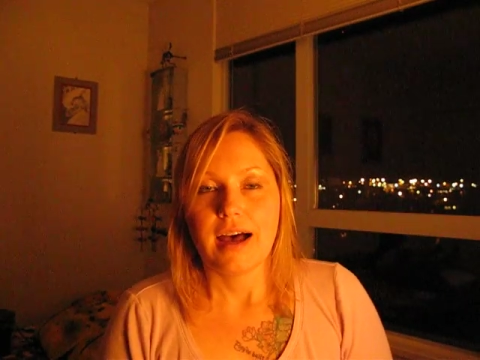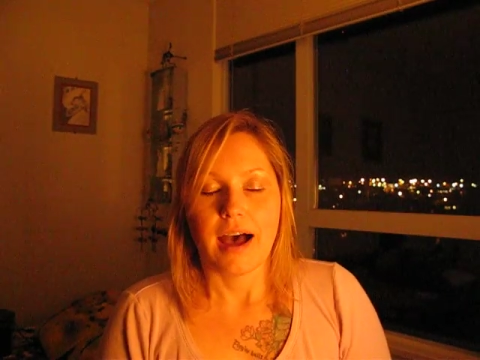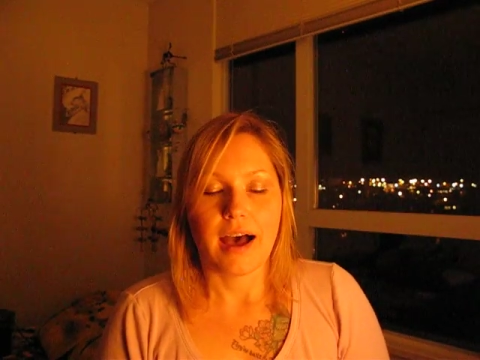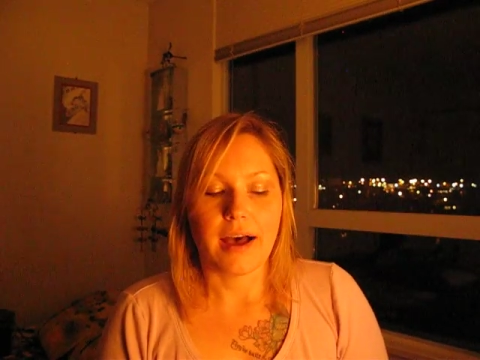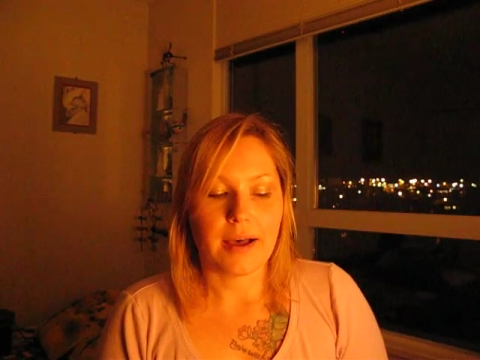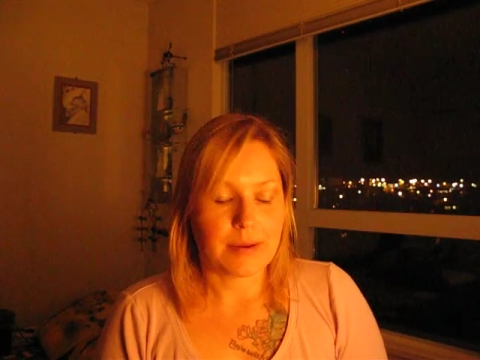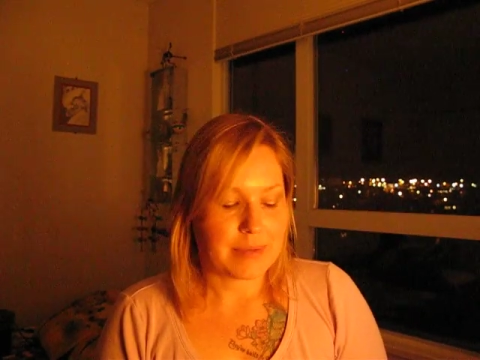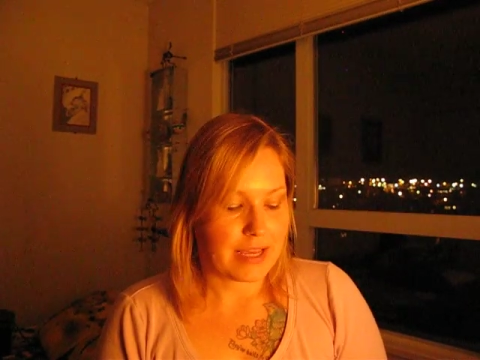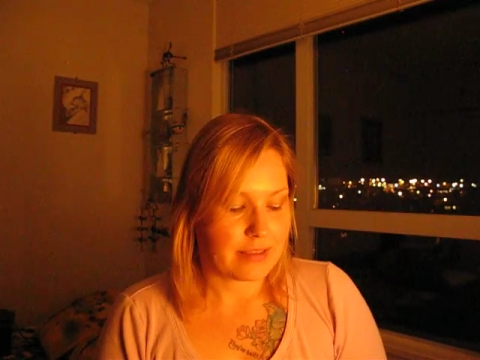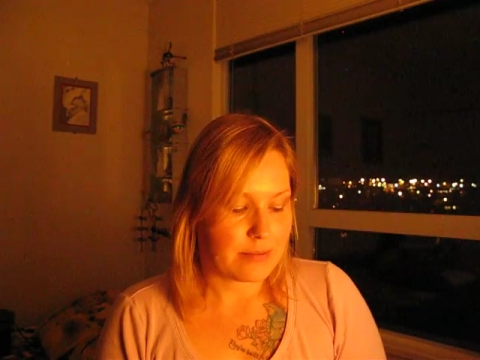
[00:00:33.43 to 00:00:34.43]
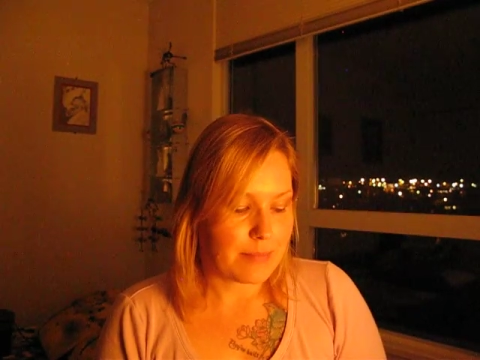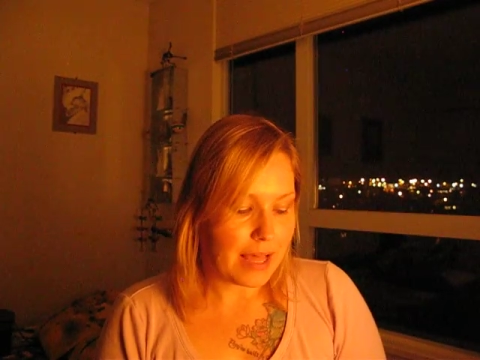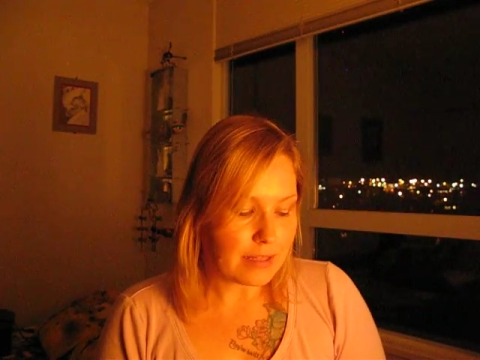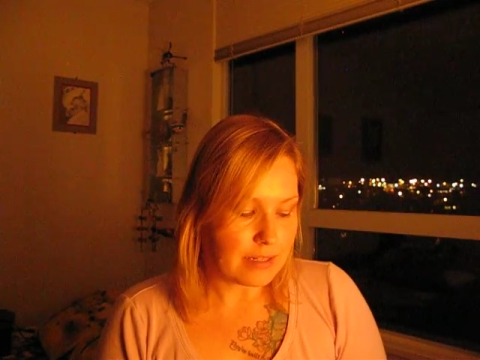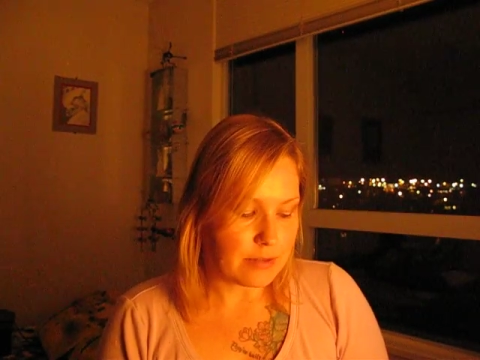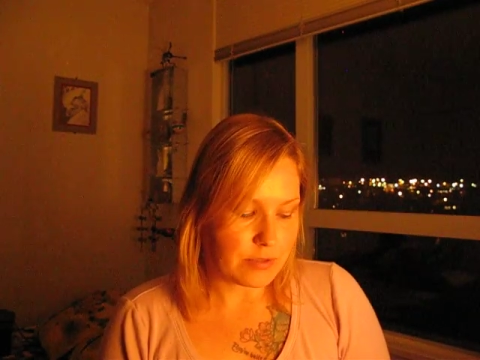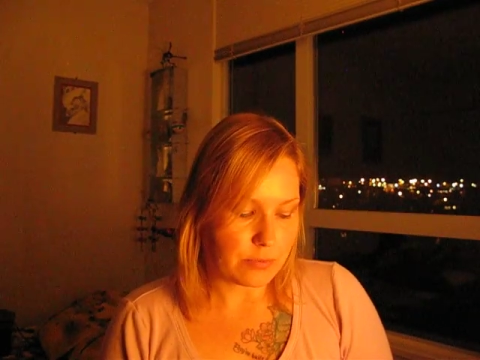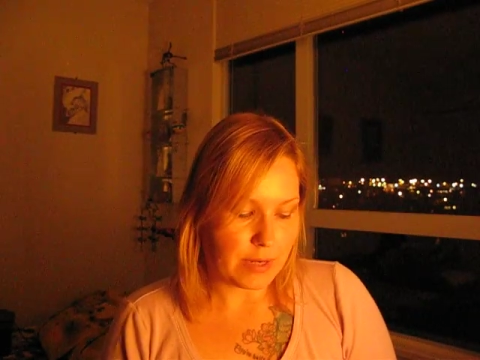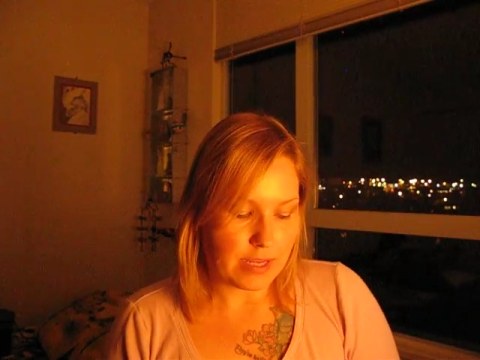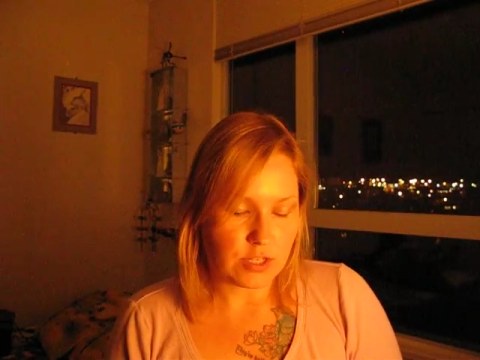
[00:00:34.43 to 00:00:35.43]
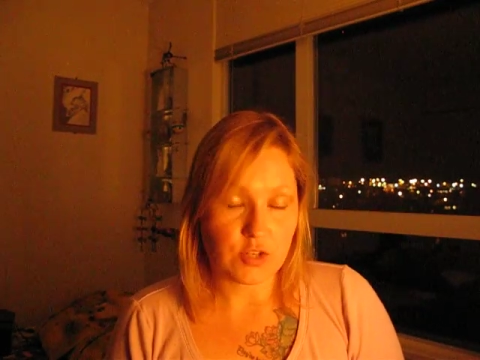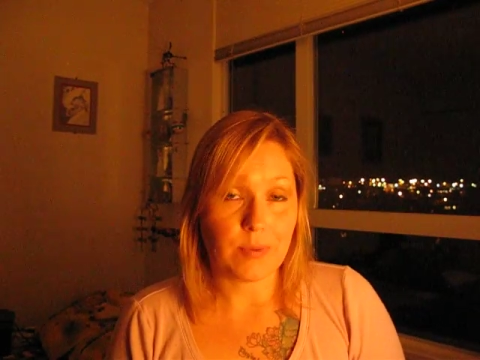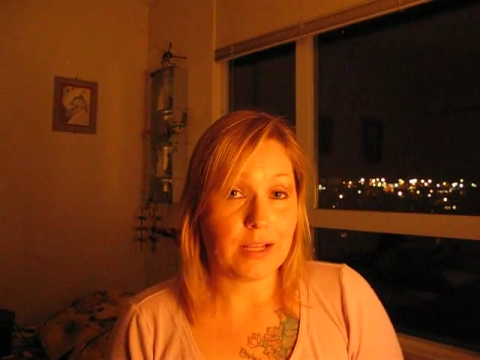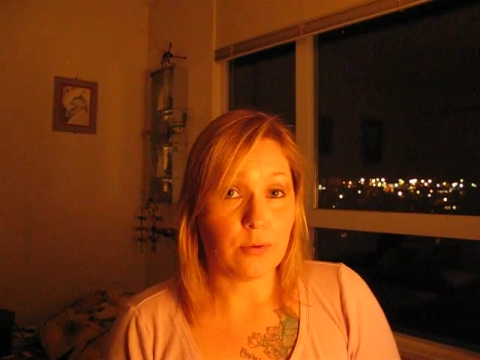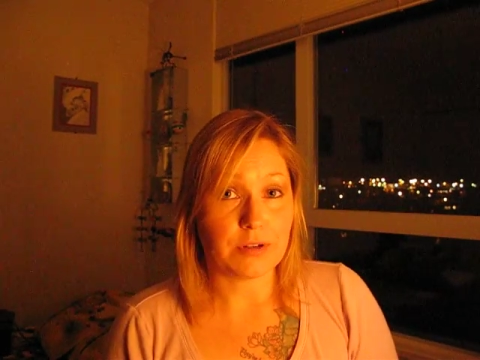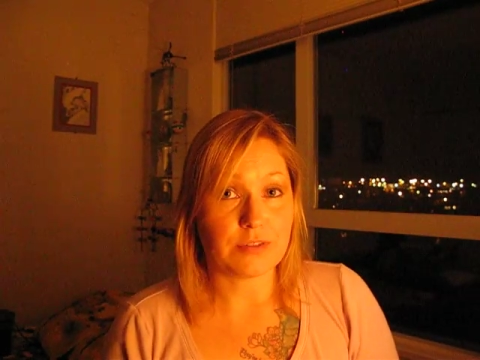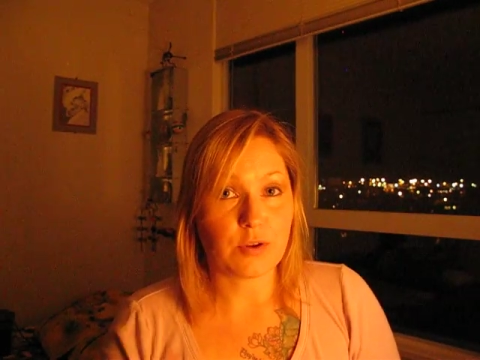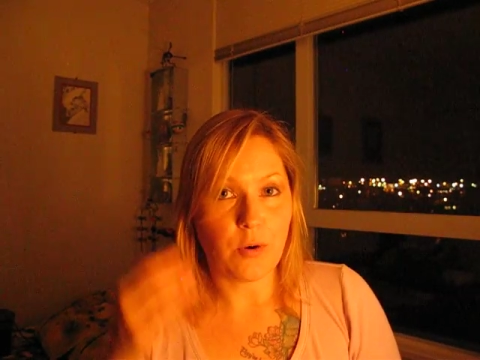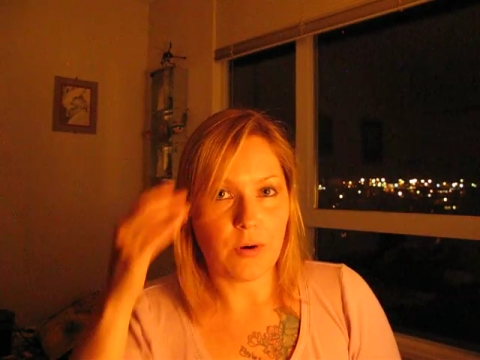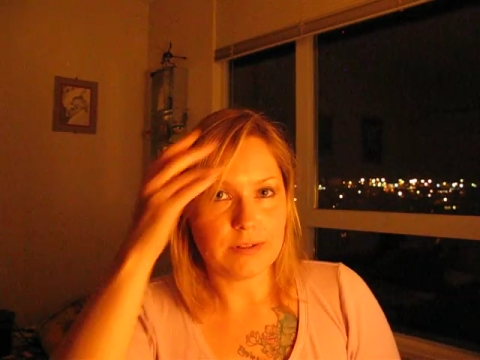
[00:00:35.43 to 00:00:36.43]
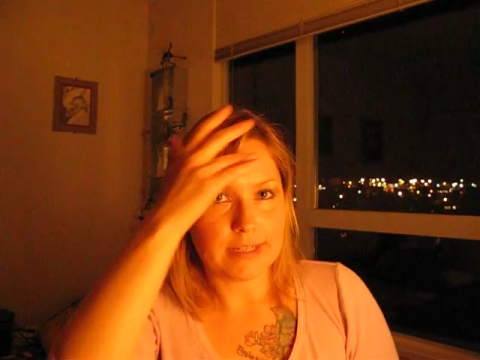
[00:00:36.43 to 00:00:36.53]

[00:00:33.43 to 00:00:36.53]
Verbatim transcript: Um, and the melody was arranged by Laurence Cole.